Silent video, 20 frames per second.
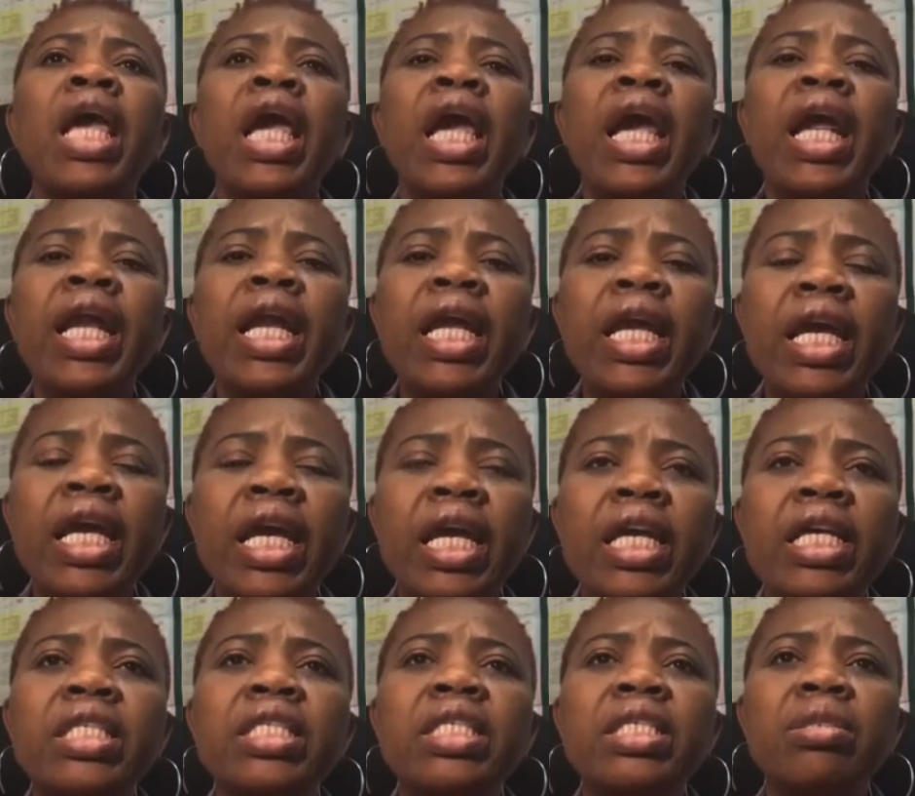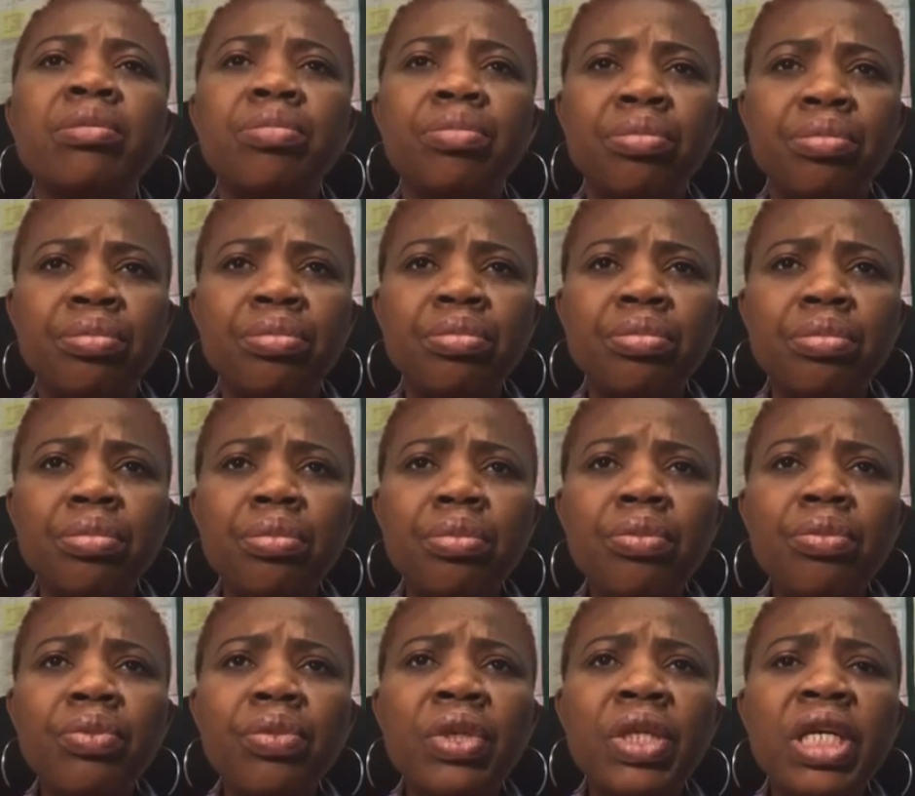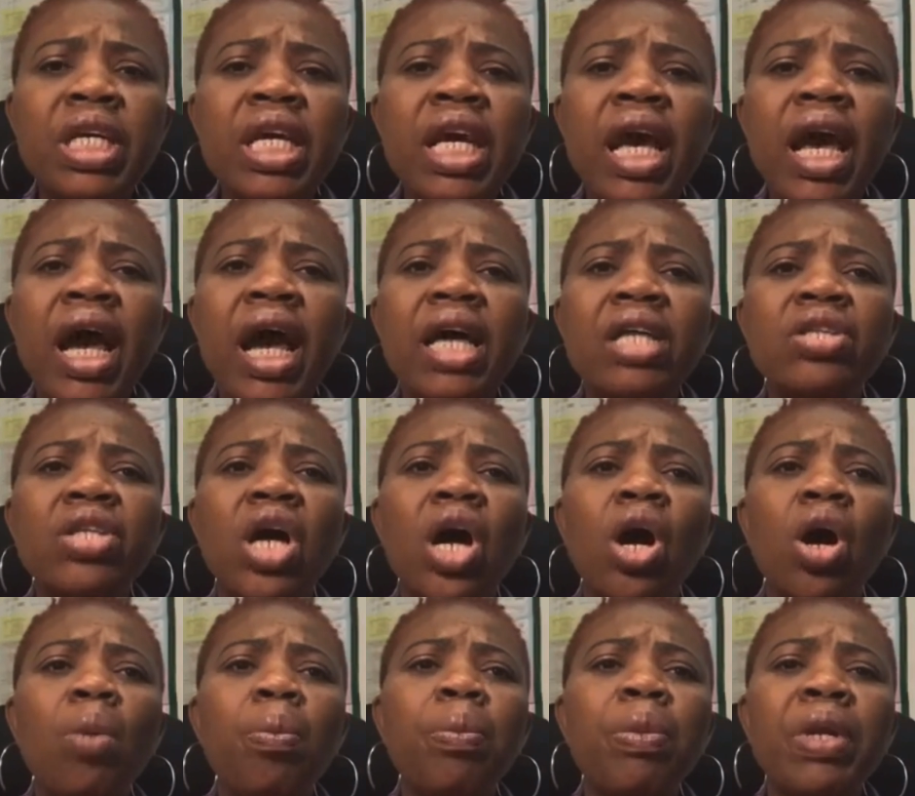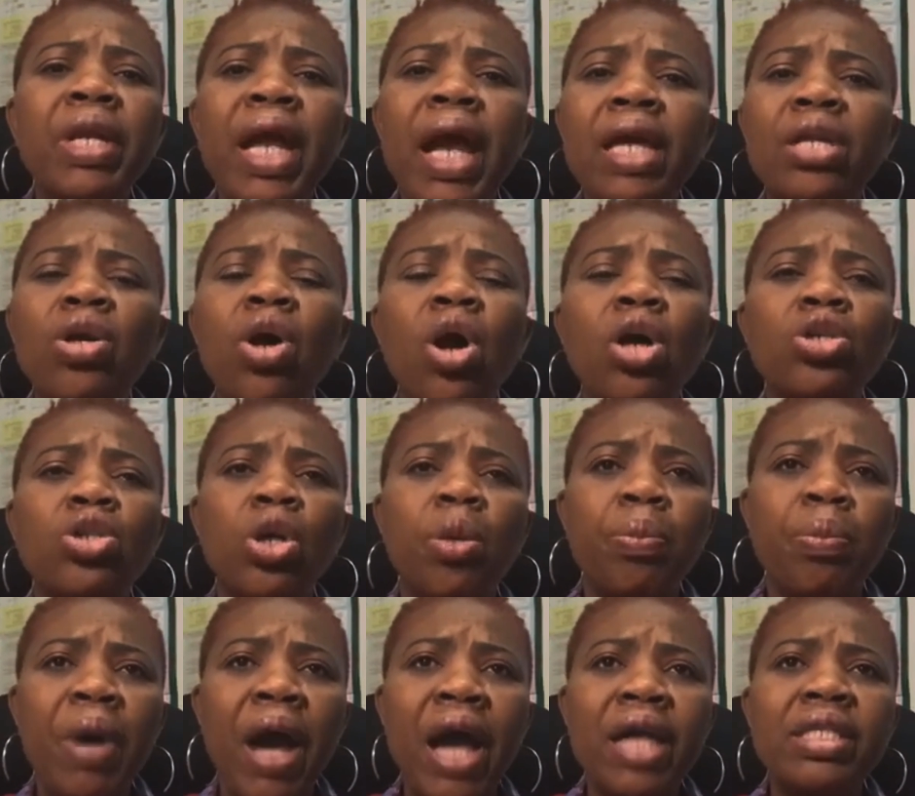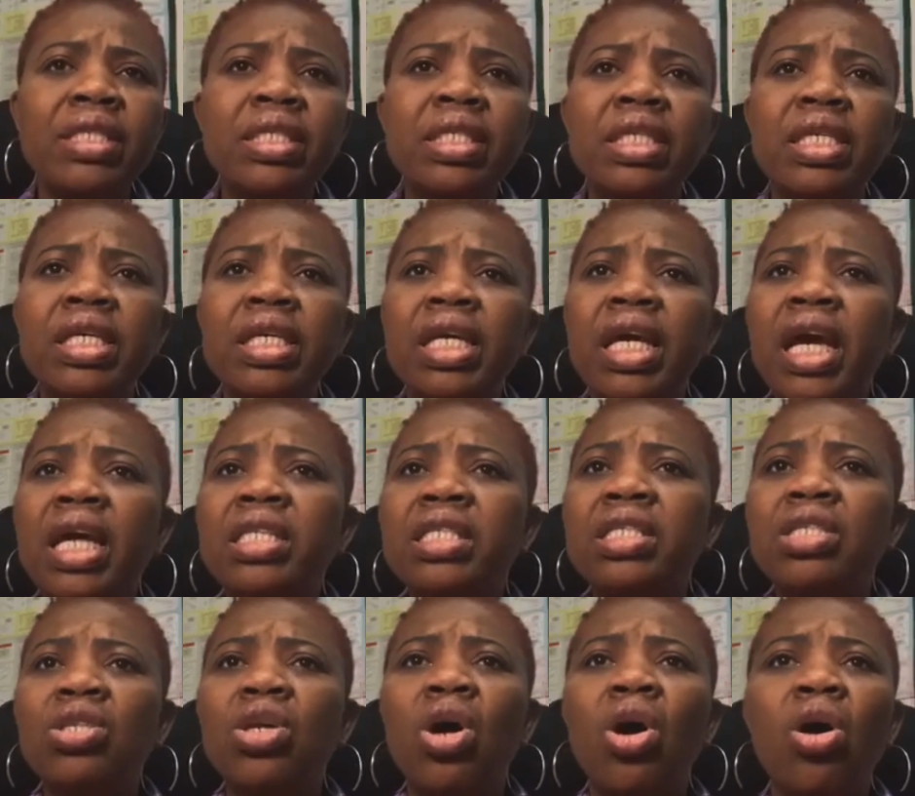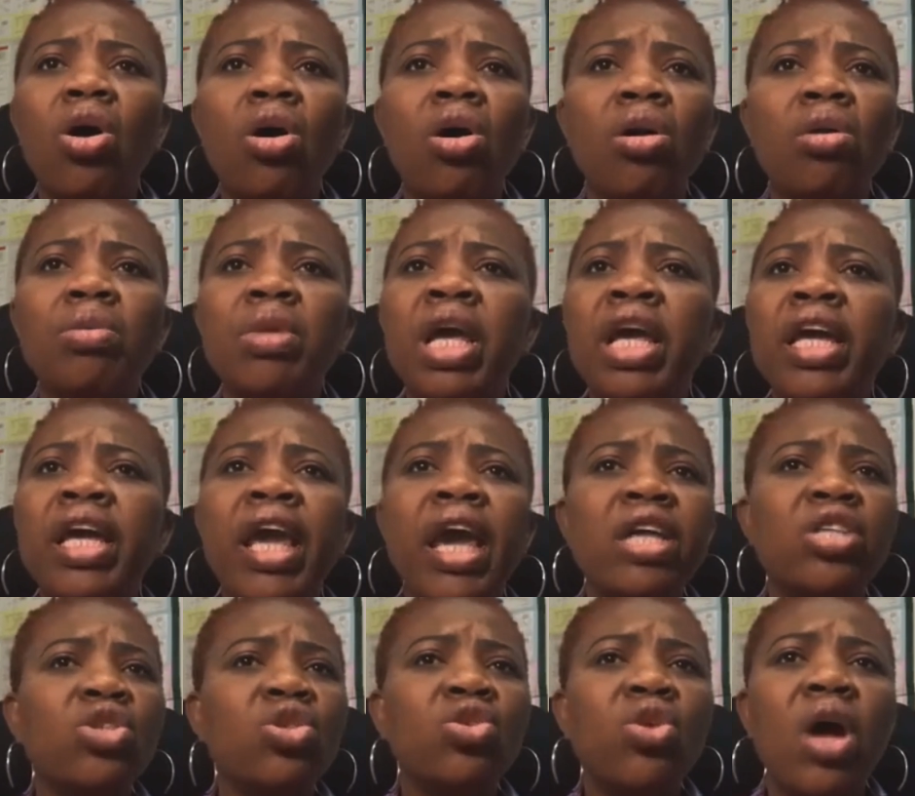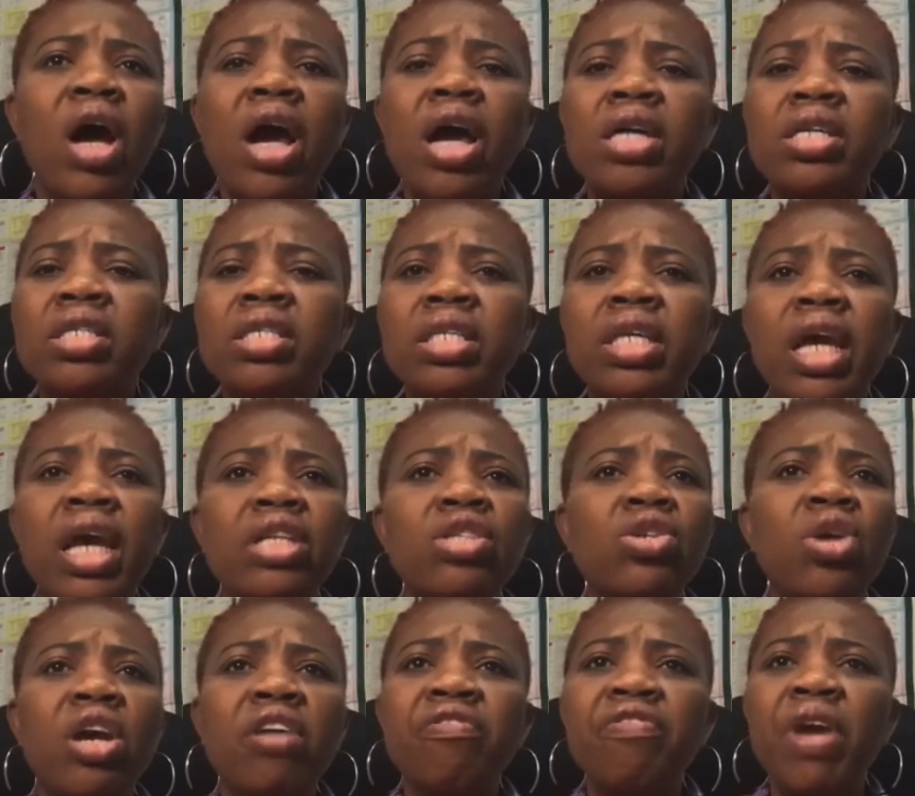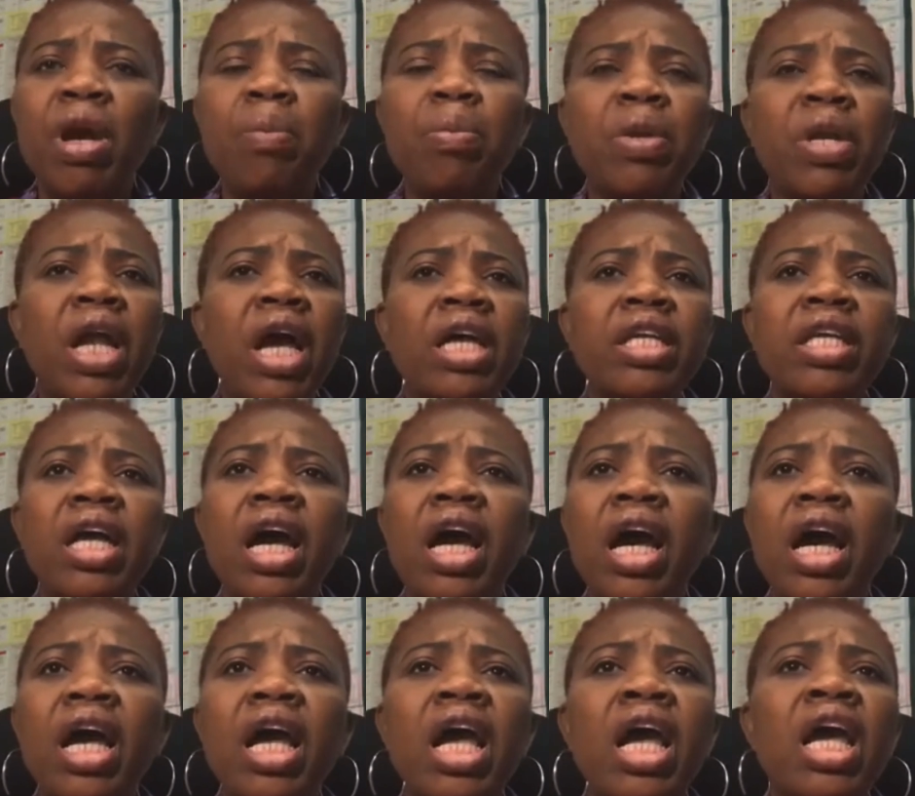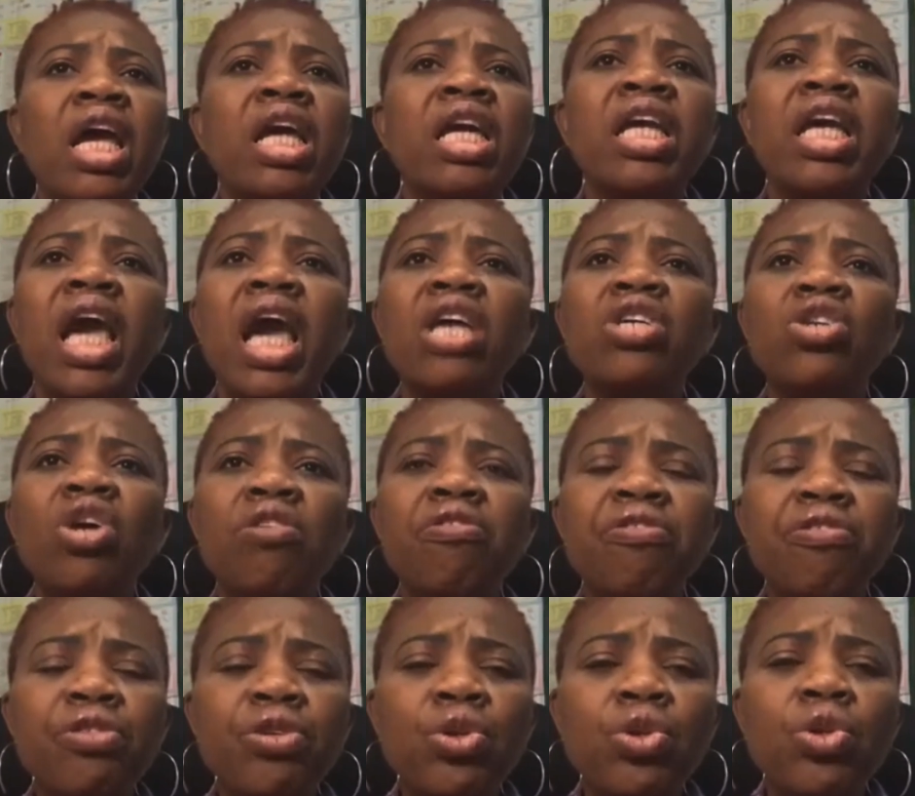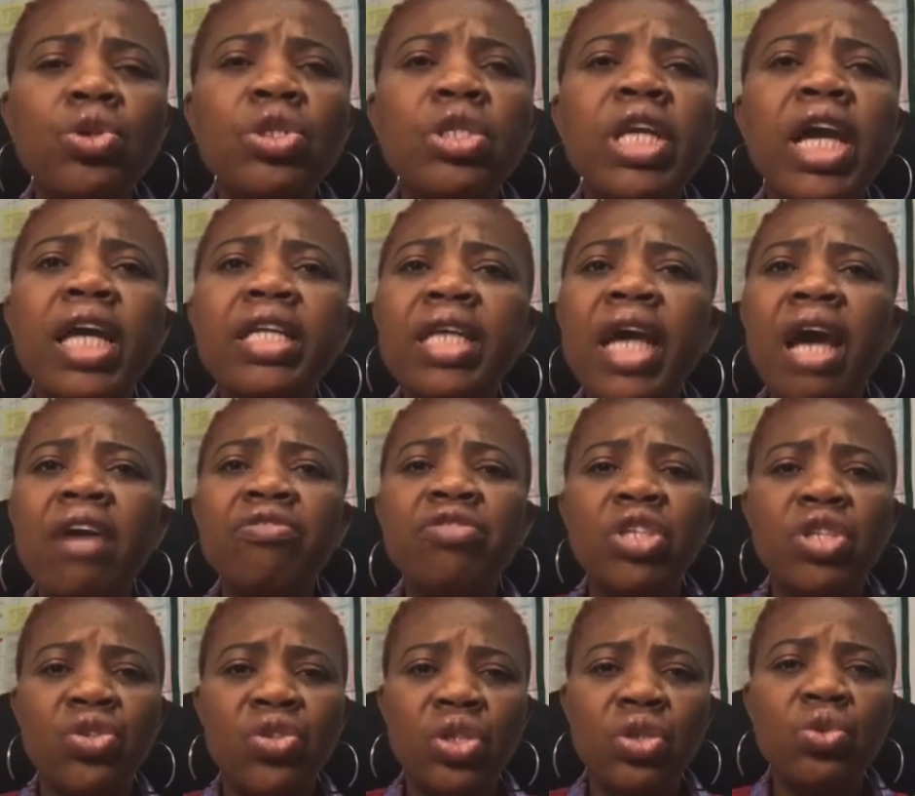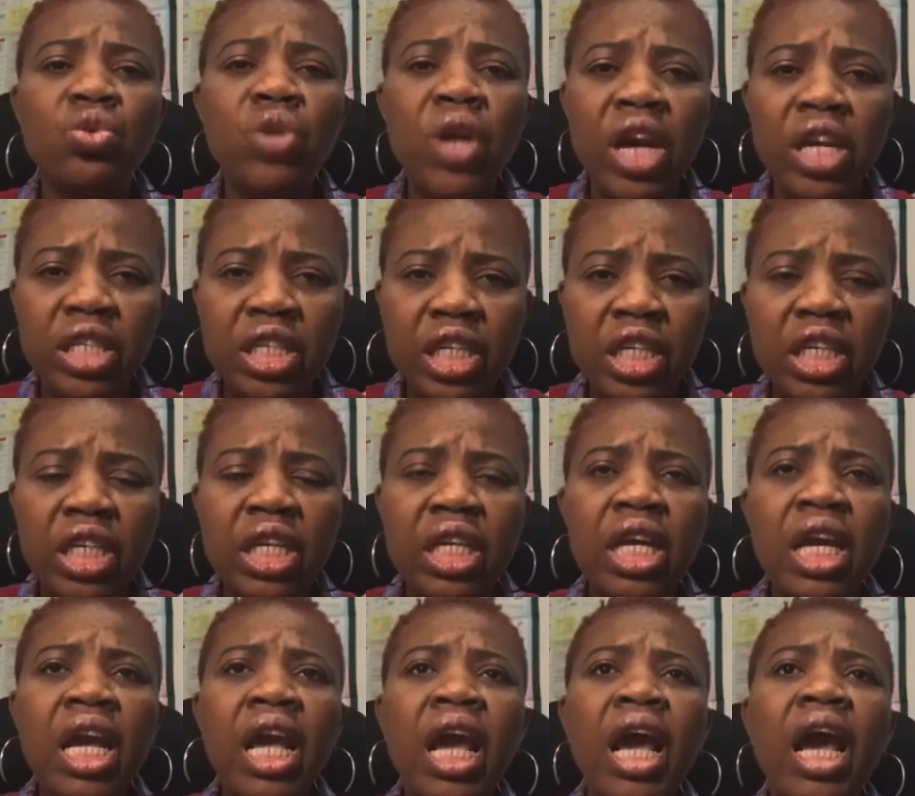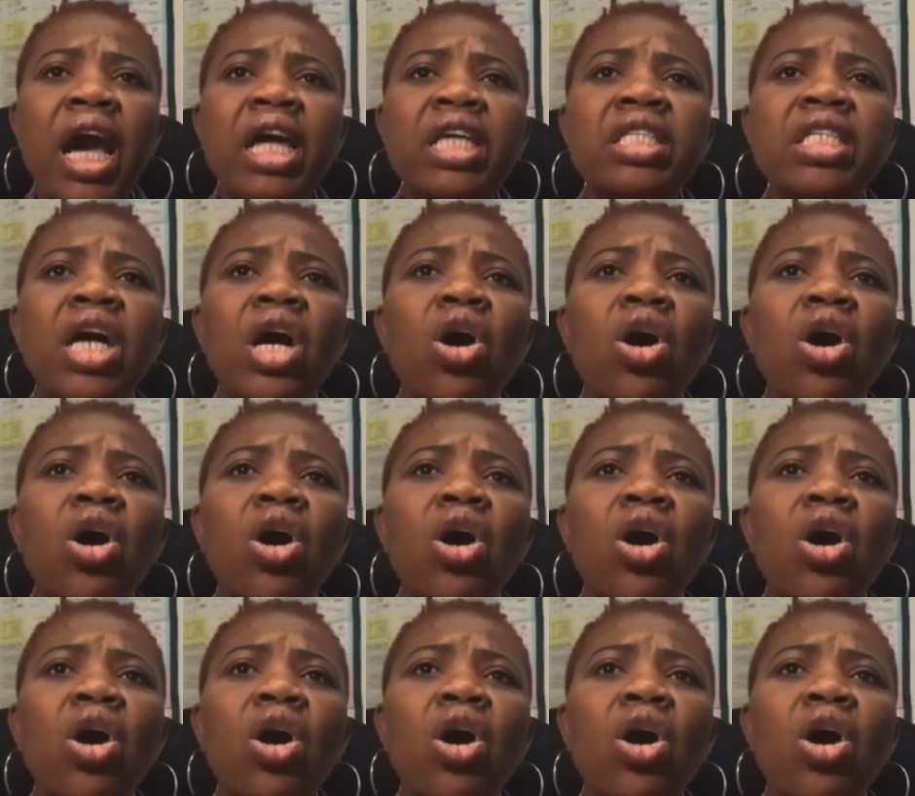click it, and plan all your party, get your caterers, get your event planner, get your food, get everything ready, and